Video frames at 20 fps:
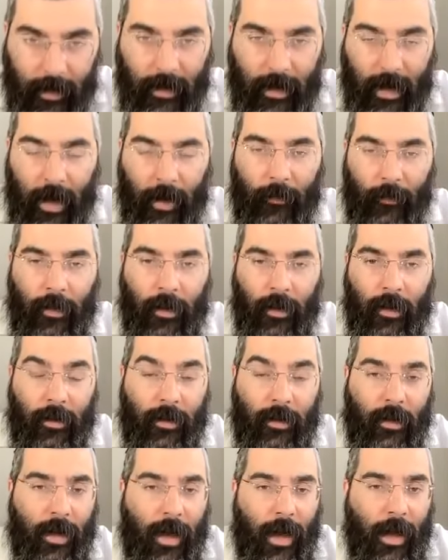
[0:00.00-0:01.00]
you have
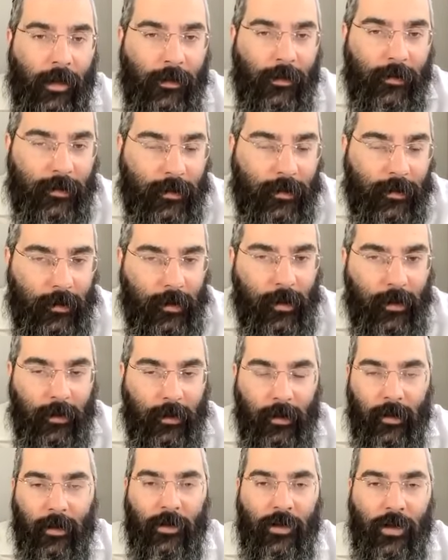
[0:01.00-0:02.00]
the chayos
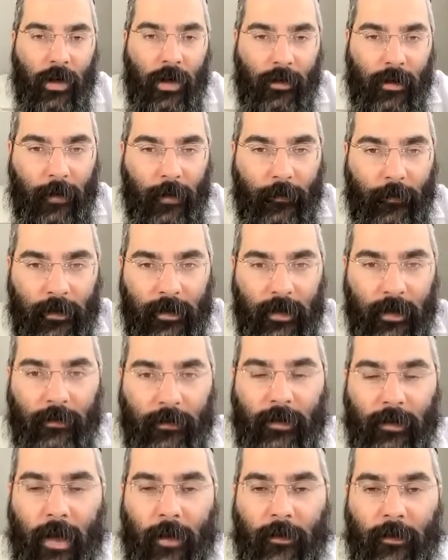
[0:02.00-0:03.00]
klali, the general life that
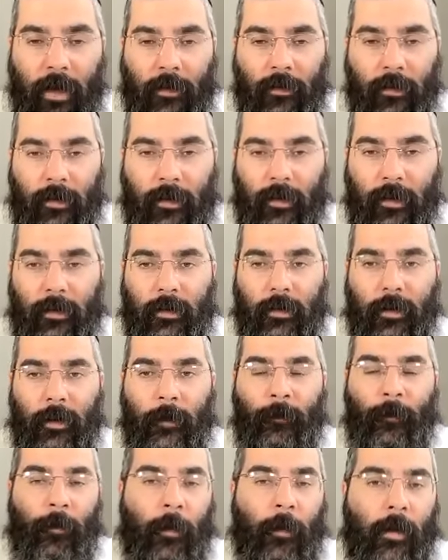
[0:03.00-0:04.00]
gives life to everything.
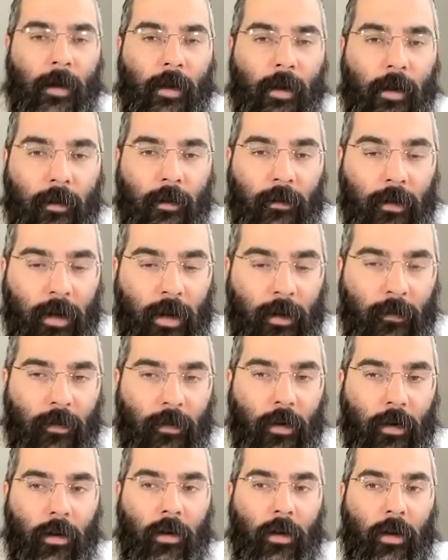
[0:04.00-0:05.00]
So even
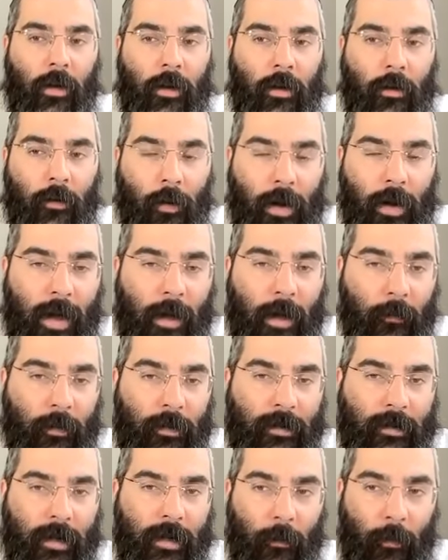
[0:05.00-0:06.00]
though on one hand
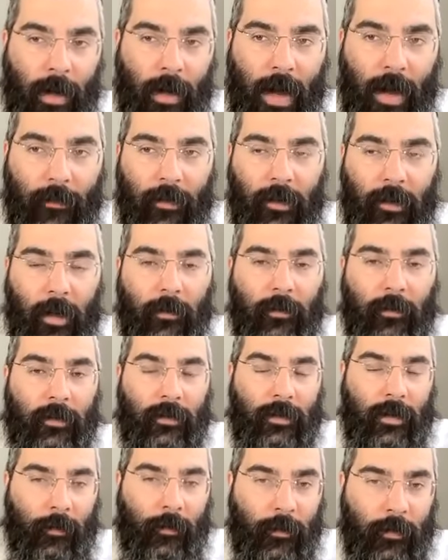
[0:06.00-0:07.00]
we have a level
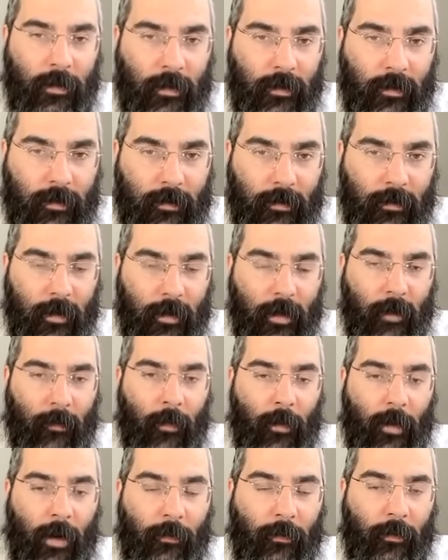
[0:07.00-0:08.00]
of separateness,
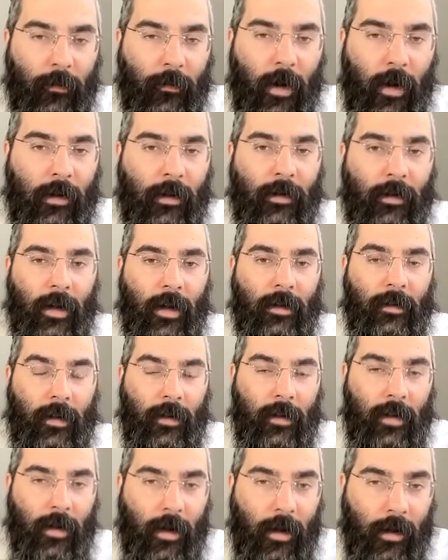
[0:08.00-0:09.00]
but we have to recognize
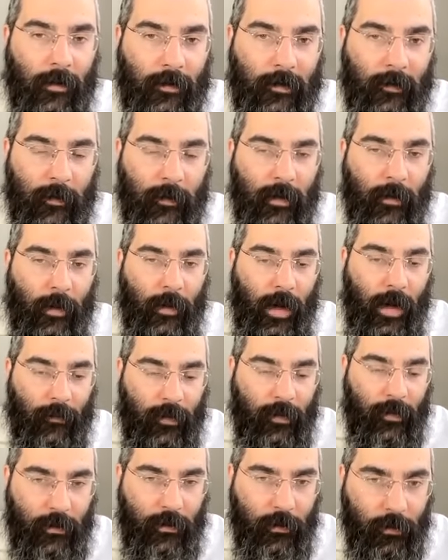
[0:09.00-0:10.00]
that ultimately we have
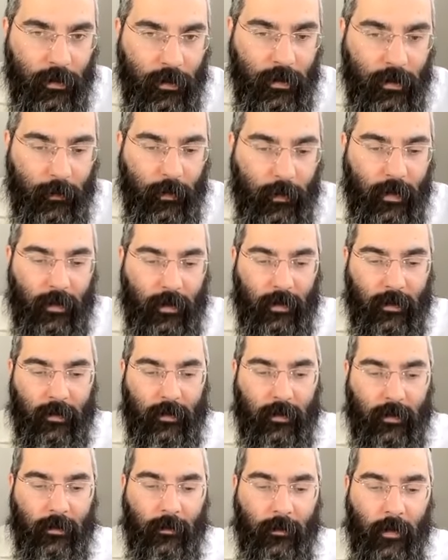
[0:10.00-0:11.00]
this unity within
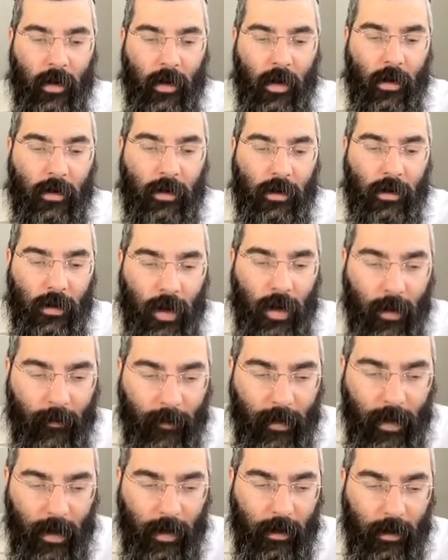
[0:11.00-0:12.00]
us. Which
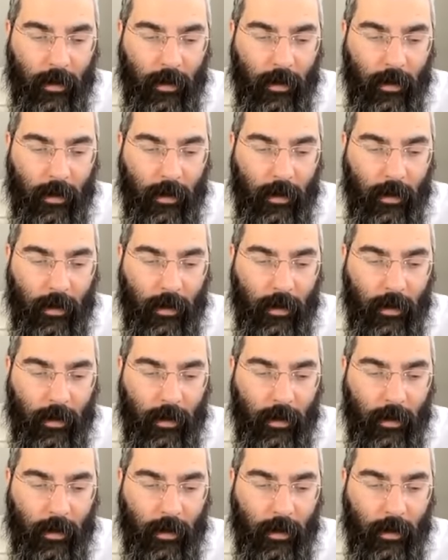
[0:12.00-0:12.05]
shines